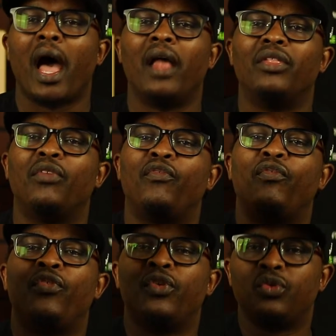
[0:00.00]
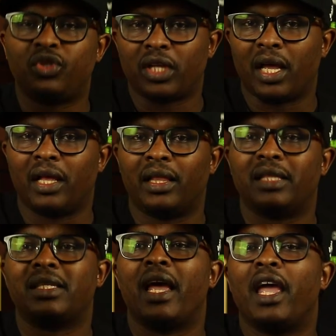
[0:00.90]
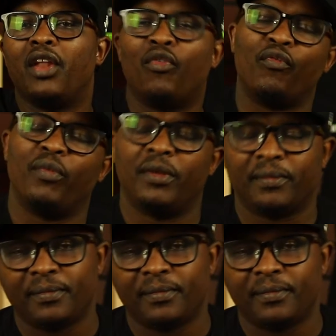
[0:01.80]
and the future that's ahead of me.